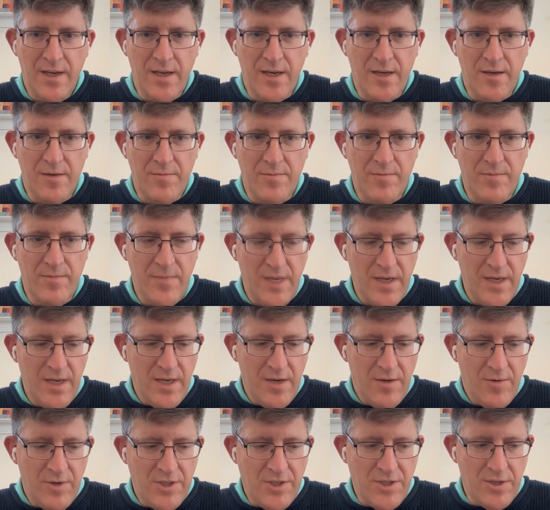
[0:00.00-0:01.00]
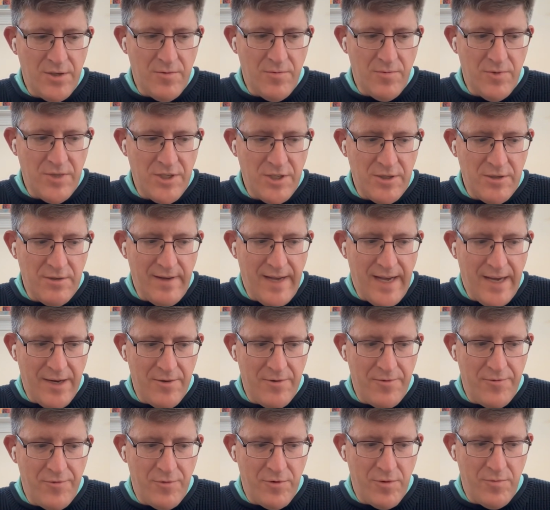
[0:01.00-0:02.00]
Um, which which
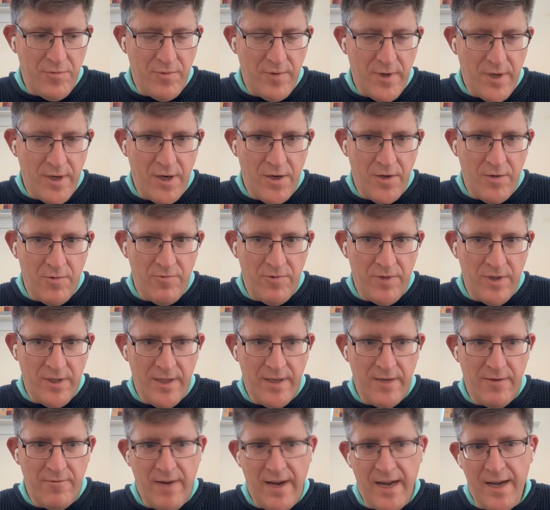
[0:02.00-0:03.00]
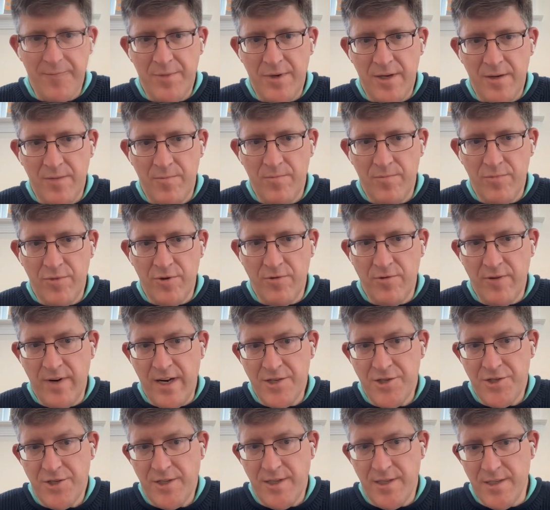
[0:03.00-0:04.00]
allowed for you know really rapid
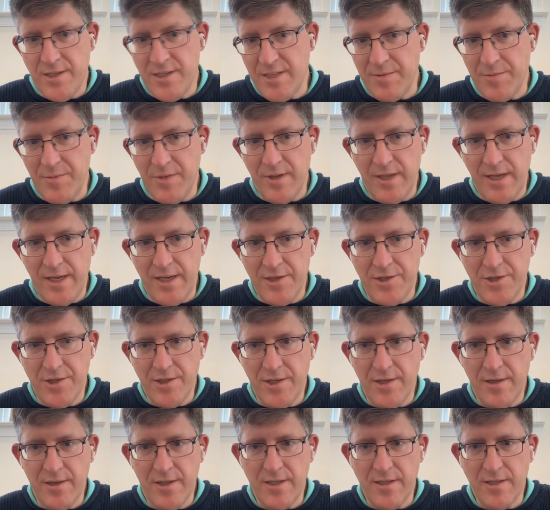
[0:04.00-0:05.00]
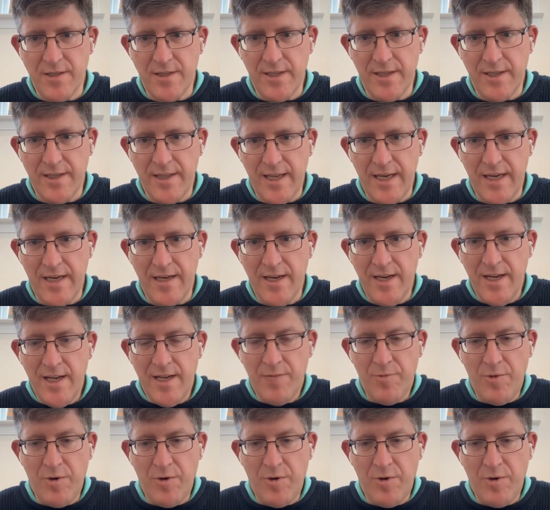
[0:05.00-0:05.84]
progression in simulation and things like that.